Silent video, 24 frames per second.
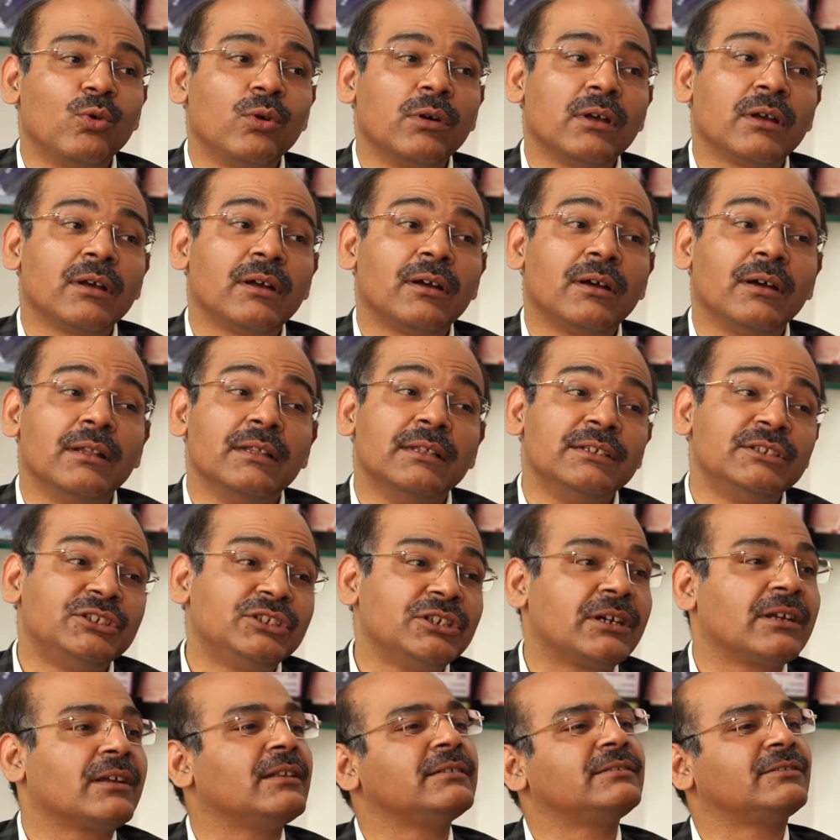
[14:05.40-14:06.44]
good
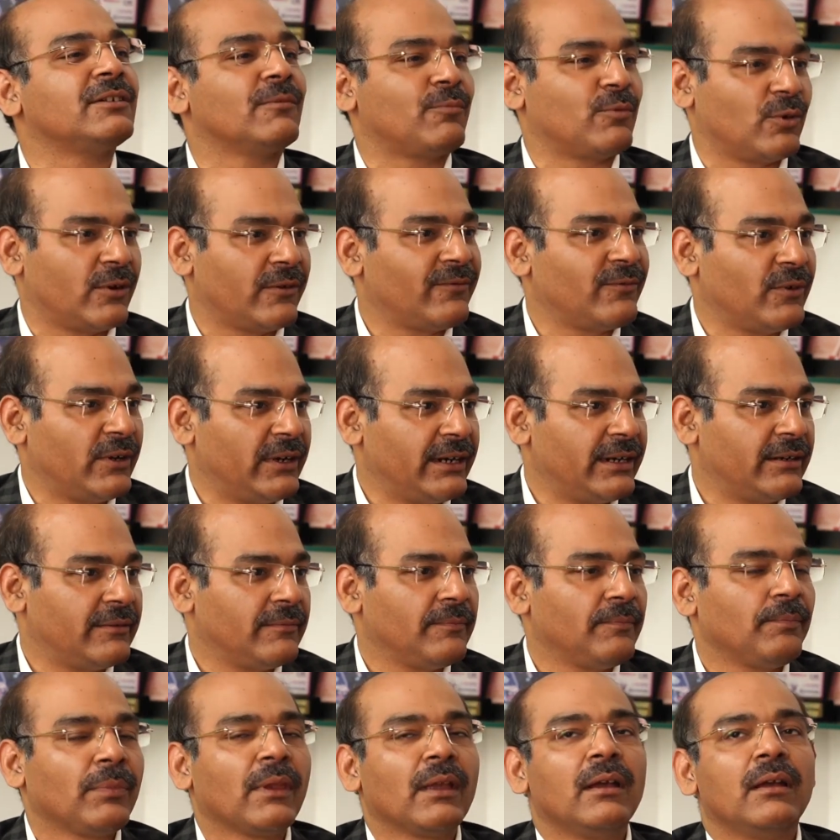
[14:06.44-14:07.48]
cultural support for it.
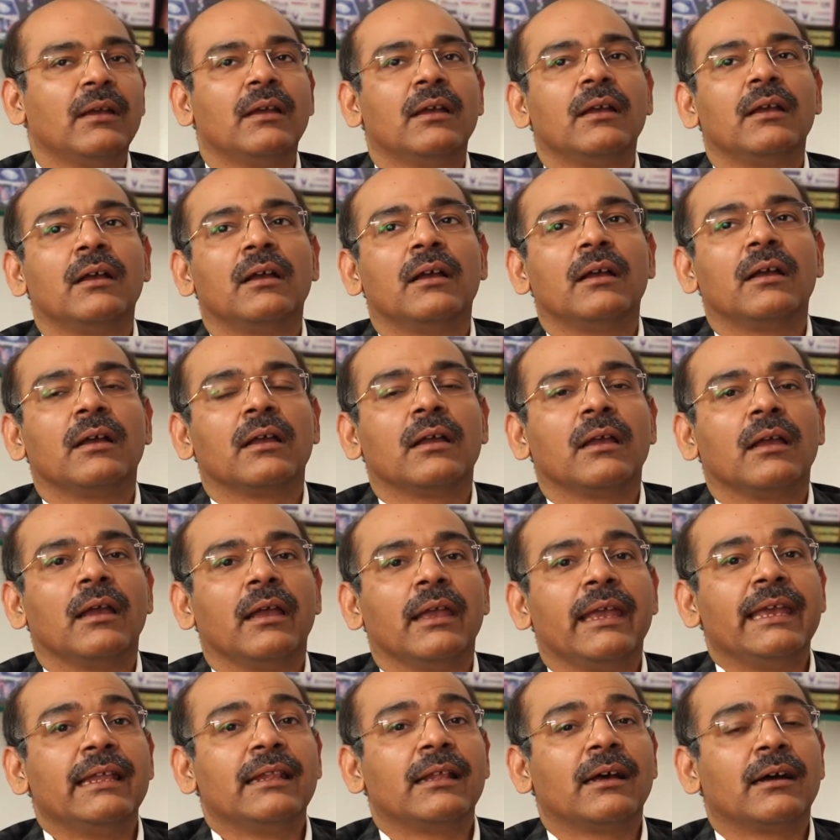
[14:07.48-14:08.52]

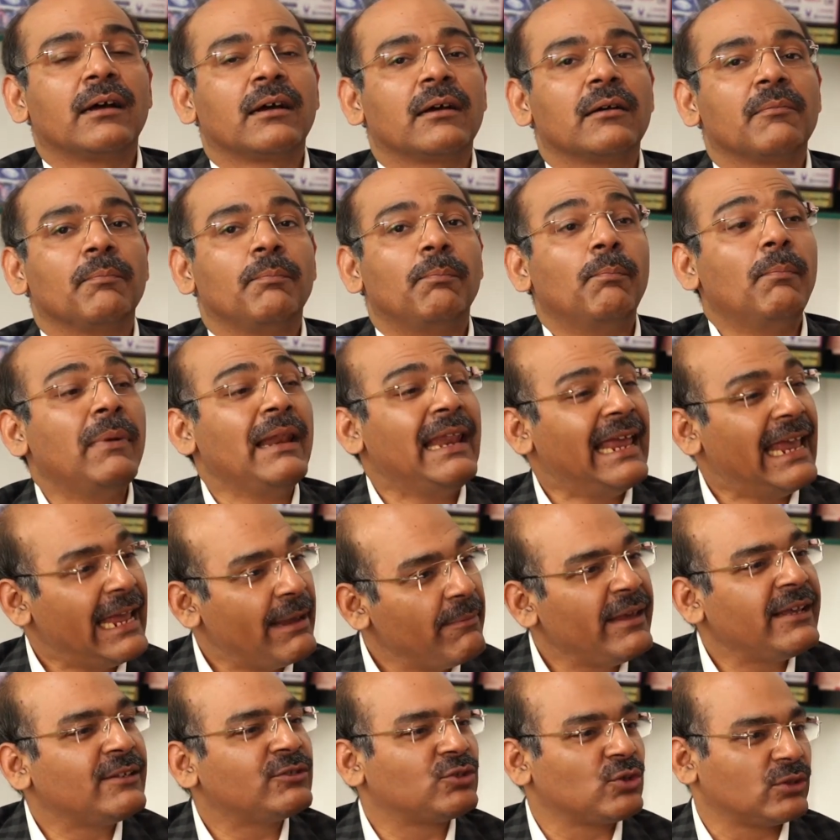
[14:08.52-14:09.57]
In a
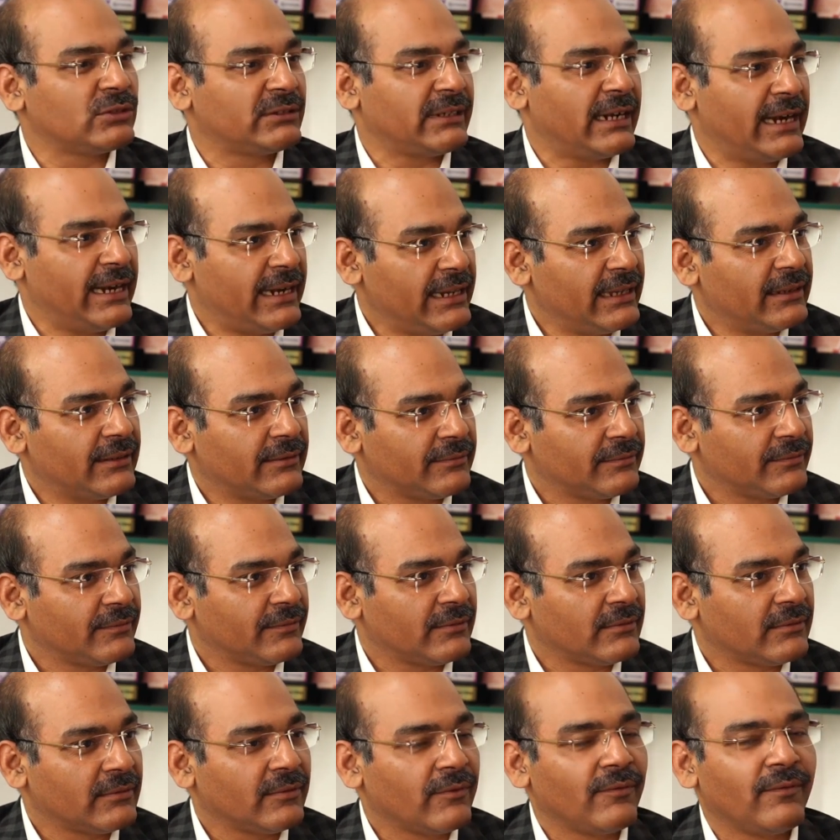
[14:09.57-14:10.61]
blaming society,
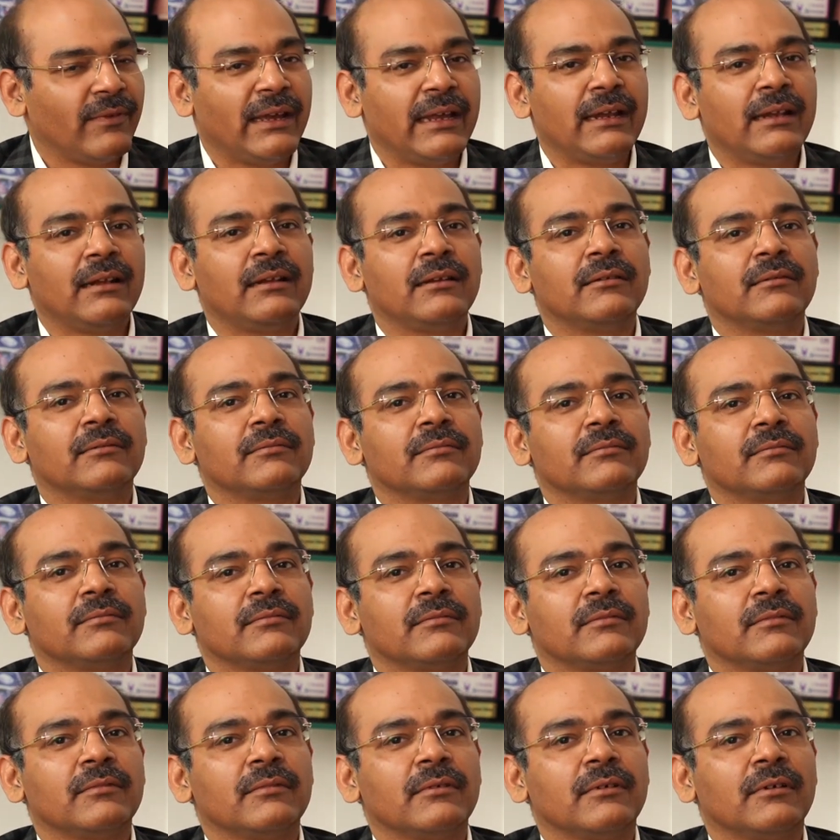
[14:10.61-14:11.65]
when
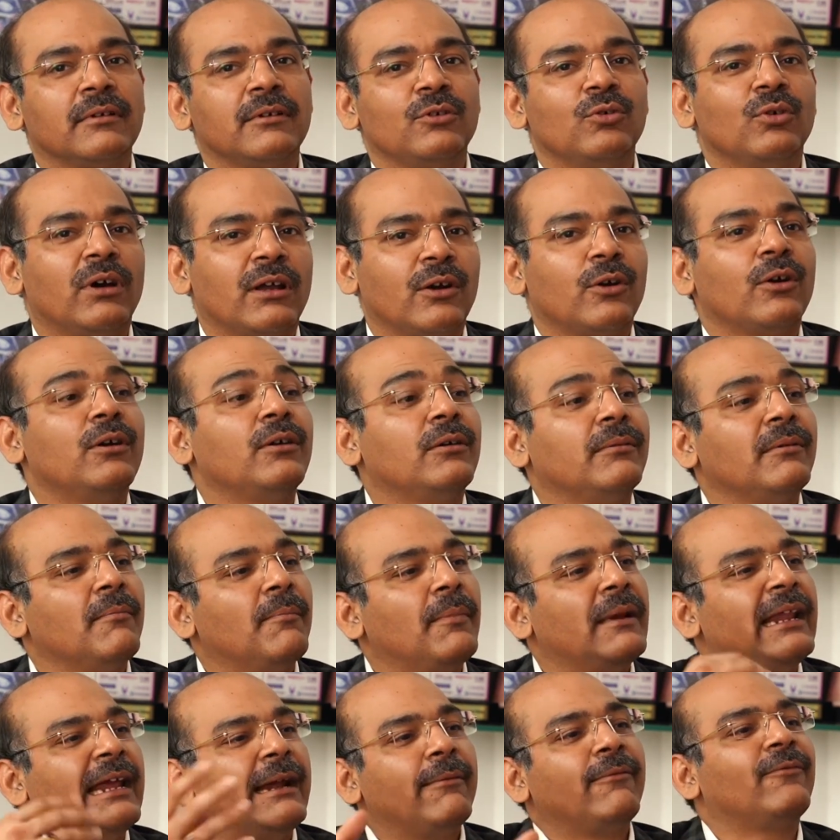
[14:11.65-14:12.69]
you are going to be
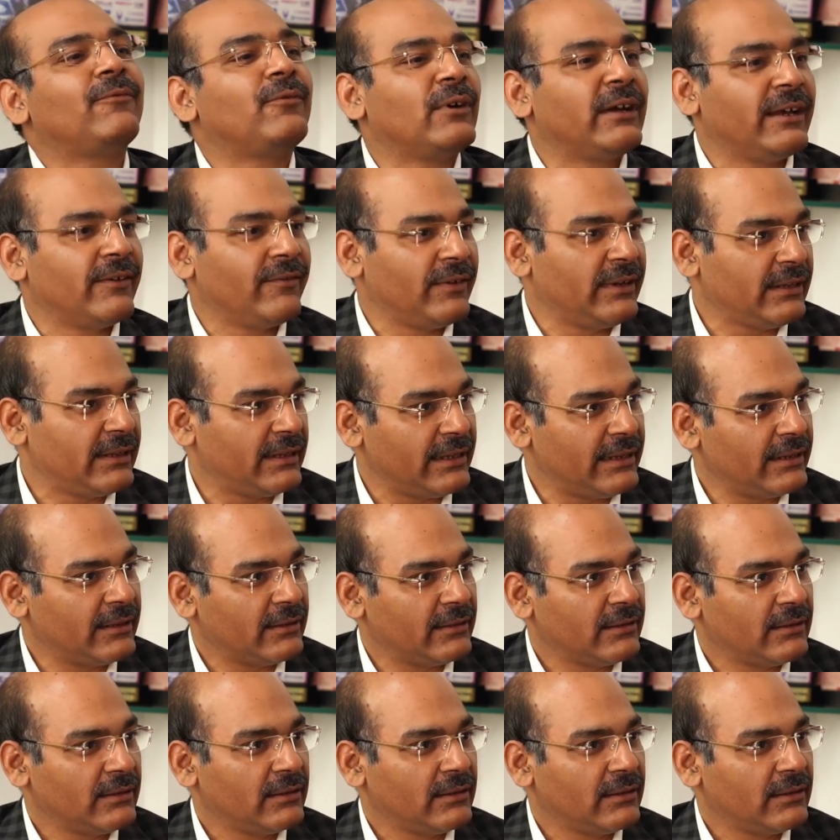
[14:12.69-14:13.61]
blamed for everything,